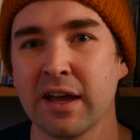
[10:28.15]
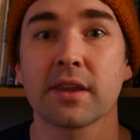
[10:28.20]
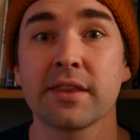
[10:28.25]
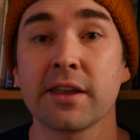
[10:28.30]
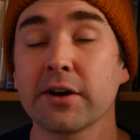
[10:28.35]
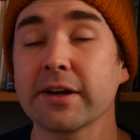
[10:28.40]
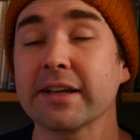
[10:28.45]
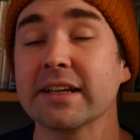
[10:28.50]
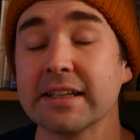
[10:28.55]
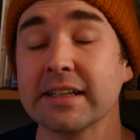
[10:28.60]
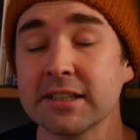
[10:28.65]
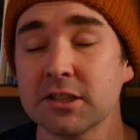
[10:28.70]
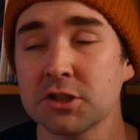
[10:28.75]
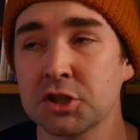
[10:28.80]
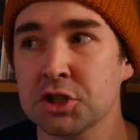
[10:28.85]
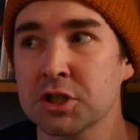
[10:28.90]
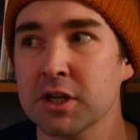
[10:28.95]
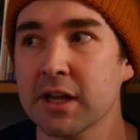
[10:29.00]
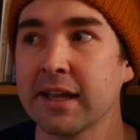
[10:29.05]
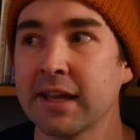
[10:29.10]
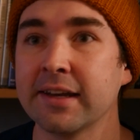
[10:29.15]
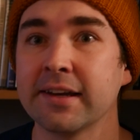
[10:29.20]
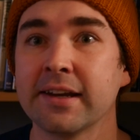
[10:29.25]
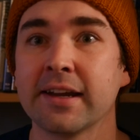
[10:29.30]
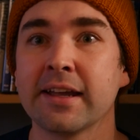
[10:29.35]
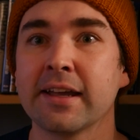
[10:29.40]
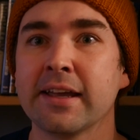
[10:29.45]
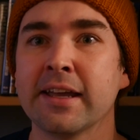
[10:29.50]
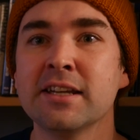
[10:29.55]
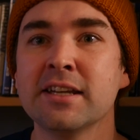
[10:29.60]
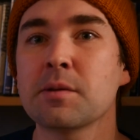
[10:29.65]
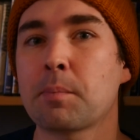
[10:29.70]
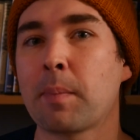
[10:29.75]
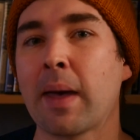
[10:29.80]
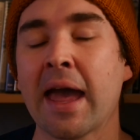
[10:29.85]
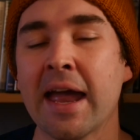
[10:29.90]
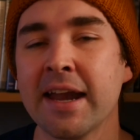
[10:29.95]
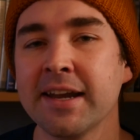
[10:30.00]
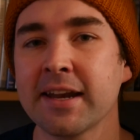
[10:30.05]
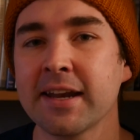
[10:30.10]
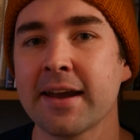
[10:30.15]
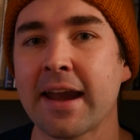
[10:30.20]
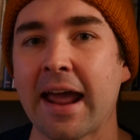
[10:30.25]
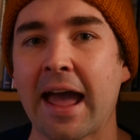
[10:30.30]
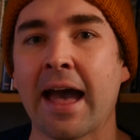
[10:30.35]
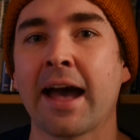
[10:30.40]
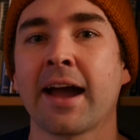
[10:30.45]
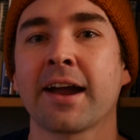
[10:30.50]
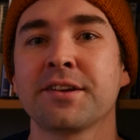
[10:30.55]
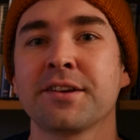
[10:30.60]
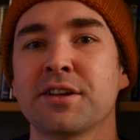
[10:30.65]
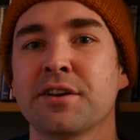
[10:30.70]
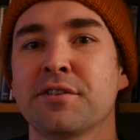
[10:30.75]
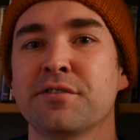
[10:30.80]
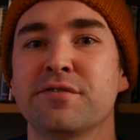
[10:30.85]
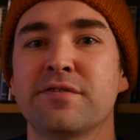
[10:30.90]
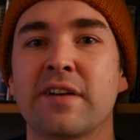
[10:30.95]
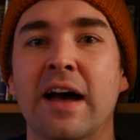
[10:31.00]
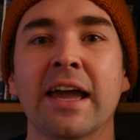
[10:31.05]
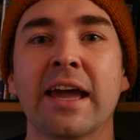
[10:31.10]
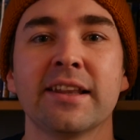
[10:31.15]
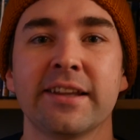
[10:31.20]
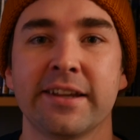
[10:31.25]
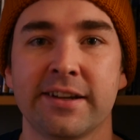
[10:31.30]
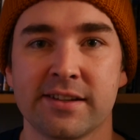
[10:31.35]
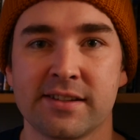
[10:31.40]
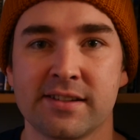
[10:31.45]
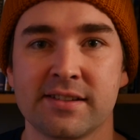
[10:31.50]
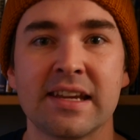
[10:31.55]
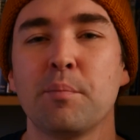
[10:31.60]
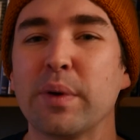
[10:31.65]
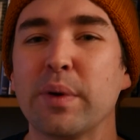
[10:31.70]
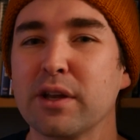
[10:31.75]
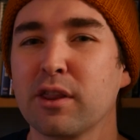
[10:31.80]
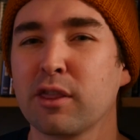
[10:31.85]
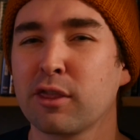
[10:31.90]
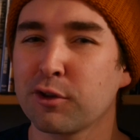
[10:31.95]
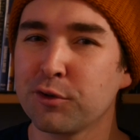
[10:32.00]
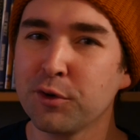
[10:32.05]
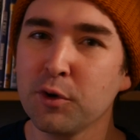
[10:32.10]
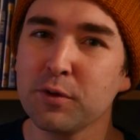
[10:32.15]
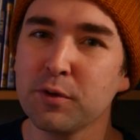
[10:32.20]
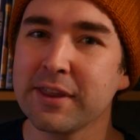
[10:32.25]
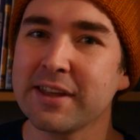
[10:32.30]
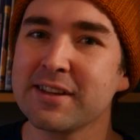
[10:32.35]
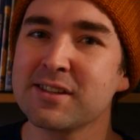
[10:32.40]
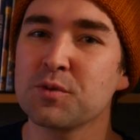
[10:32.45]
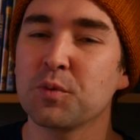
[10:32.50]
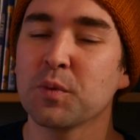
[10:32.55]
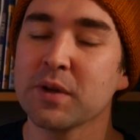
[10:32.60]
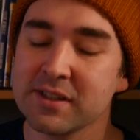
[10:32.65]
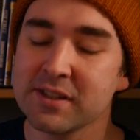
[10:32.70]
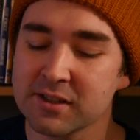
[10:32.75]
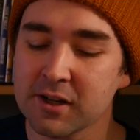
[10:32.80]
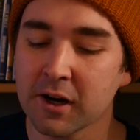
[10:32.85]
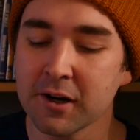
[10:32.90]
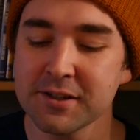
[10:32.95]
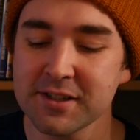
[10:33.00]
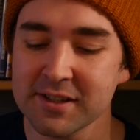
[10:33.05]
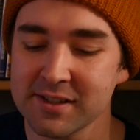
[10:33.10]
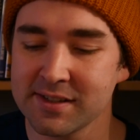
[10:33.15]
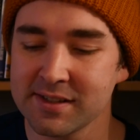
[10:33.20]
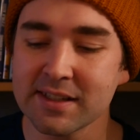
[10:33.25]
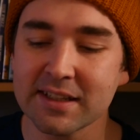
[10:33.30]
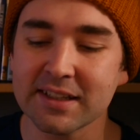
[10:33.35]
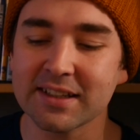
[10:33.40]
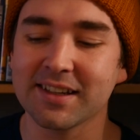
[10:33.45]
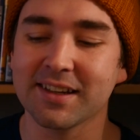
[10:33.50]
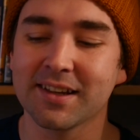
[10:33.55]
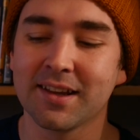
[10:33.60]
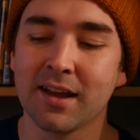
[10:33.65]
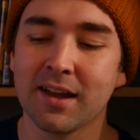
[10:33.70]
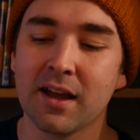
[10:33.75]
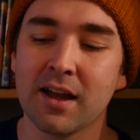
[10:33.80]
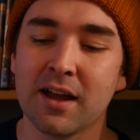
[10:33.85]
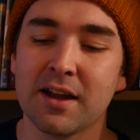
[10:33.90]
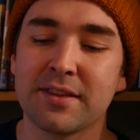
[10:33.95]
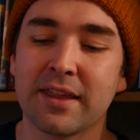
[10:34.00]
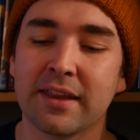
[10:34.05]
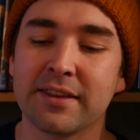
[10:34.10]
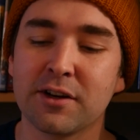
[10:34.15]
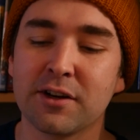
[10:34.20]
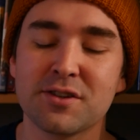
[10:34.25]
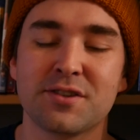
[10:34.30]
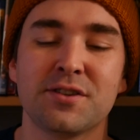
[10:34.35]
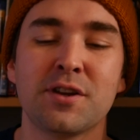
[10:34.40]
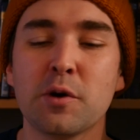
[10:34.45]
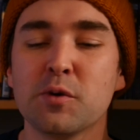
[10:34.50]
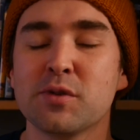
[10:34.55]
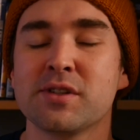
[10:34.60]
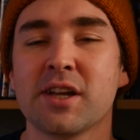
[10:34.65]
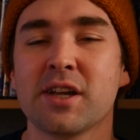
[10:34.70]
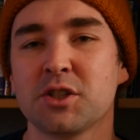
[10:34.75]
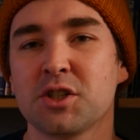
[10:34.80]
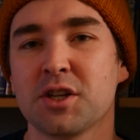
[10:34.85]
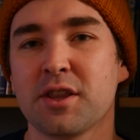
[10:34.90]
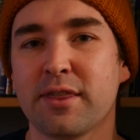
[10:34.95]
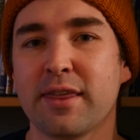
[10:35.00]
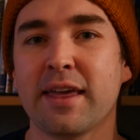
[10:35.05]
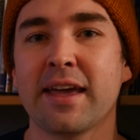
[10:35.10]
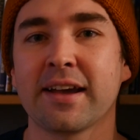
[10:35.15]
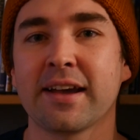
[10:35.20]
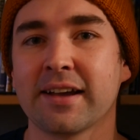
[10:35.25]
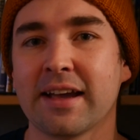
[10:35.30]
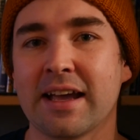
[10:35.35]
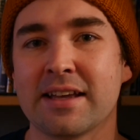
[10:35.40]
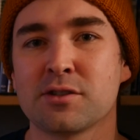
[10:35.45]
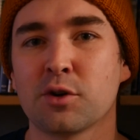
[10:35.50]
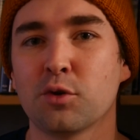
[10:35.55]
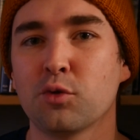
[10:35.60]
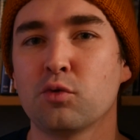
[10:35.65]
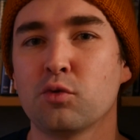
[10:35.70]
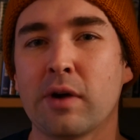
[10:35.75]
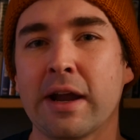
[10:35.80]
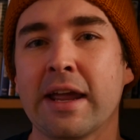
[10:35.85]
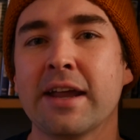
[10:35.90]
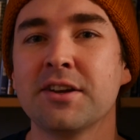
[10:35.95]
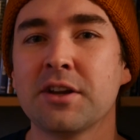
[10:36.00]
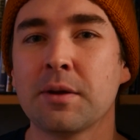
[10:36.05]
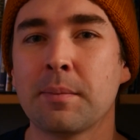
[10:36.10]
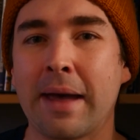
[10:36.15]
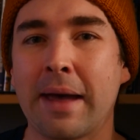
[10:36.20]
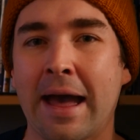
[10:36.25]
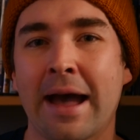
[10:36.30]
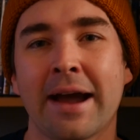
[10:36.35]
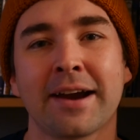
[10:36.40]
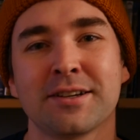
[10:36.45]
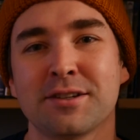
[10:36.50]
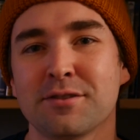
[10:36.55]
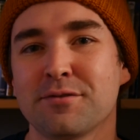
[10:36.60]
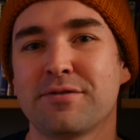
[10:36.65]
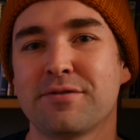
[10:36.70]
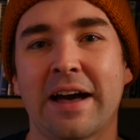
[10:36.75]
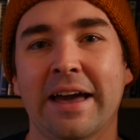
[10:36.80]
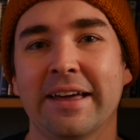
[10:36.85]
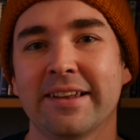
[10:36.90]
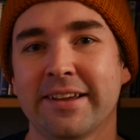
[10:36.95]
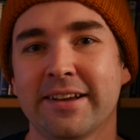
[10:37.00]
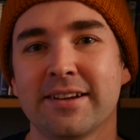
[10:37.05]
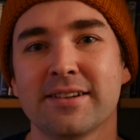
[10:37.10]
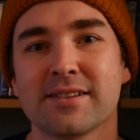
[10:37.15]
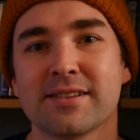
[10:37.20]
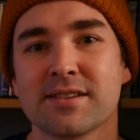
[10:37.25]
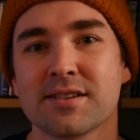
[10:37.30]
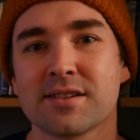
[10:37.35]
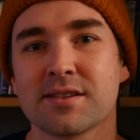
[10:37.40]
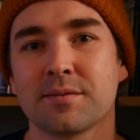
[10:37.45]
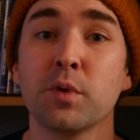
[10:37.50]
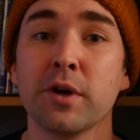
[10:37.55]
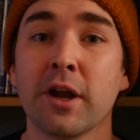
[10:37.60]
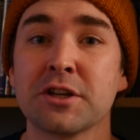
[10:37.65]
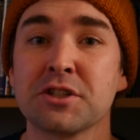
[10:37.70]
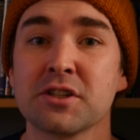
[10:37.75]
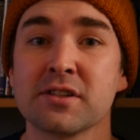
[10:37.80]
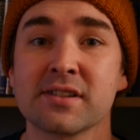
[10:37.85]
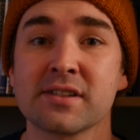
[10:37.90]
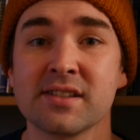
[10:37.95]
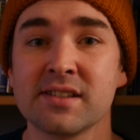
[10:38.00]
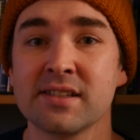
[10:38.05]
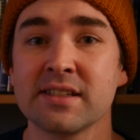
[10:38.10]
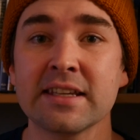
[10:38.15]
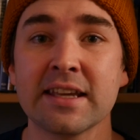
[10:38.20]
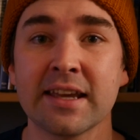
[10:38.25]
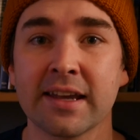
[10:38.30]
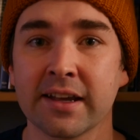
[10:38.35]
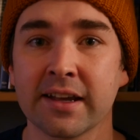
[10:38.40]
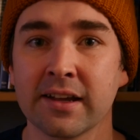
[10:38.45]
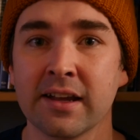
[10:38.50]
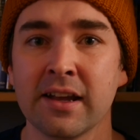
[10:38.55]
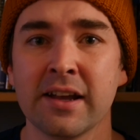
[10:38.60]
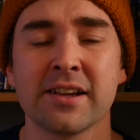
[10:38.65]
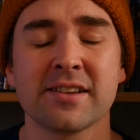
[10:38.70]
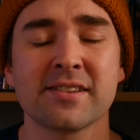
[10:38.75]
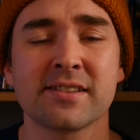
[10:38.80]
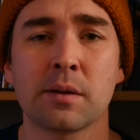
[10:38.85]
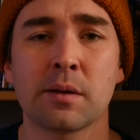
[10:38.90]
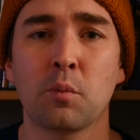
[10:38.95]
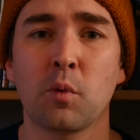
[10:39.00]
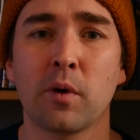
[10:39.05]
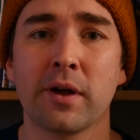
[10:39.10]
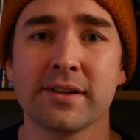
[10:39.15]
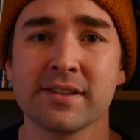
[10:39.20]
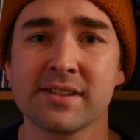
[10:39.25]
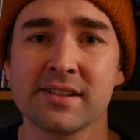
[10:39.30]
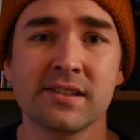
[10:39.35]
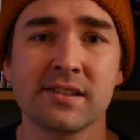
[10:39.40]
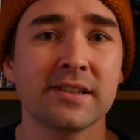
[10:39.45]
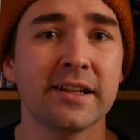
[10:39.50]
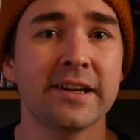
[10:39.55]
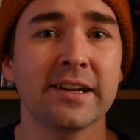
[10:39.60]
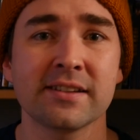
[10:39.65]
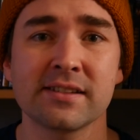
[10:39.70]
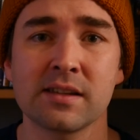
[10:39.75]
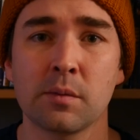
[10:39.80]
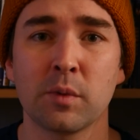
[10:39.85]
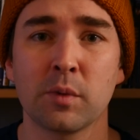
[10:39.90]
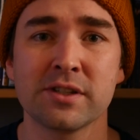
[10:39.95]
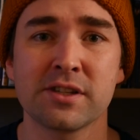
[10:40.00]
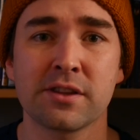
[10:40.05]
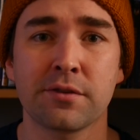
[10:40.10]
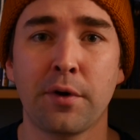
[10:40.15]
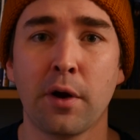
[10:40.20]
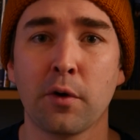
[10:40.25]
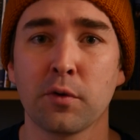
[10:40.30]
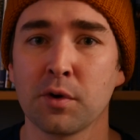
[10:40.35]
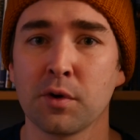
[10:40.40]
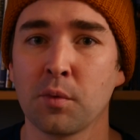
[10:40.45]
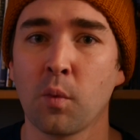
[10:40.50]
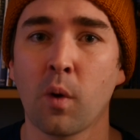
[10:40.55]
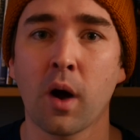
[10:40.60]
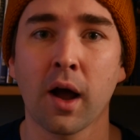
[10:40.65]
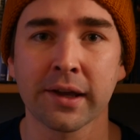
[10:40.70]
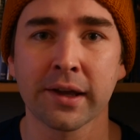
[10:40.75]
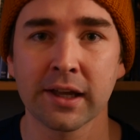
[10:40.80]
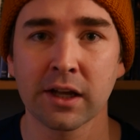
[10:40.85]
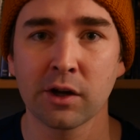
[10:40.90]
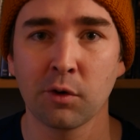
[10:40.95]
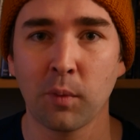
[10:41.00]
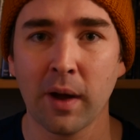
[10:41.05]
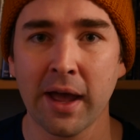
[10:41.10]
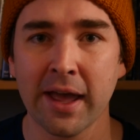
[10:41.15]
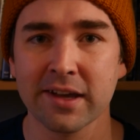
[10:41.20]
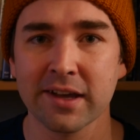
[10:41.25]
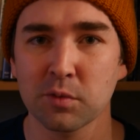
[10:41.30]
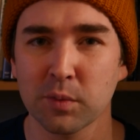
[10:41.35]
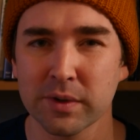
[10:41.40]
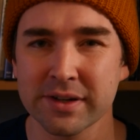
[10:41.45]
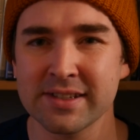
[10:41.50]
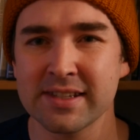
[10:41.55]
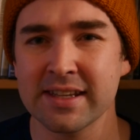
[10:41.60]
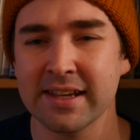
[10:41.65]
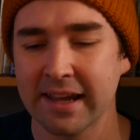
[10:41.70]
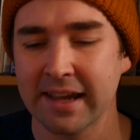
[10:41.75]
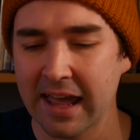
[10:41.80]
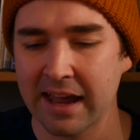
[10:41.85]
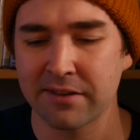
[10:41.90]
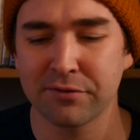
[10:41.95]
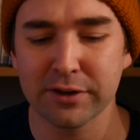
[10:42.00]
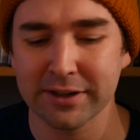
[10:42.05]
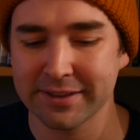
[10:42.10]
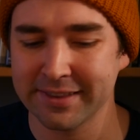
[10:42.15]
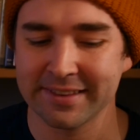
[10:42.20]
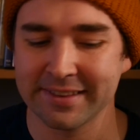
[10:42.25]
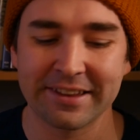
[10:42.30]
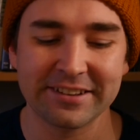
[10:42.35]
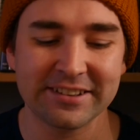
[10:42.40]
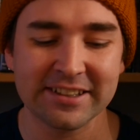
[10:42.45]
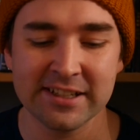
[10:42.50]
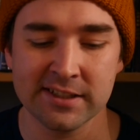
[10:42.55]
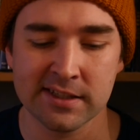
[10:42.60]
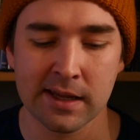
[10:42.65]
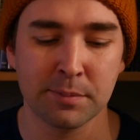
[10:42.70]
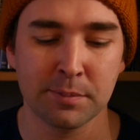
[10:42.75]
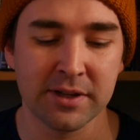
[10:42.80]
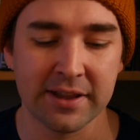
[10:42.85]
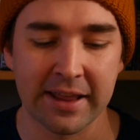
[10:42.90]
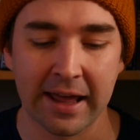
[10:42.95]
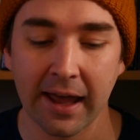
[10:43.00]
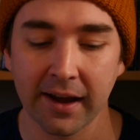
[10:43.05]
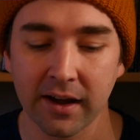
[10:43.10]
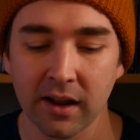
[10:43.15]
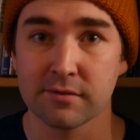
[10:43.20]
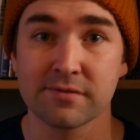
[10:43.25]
They're each an independent act of violence, but through this we start to see that there's no such thing as a random act of violence. We're not just seeing someone slitting someone's throat and walking away. We're seeing everything that leads up to that.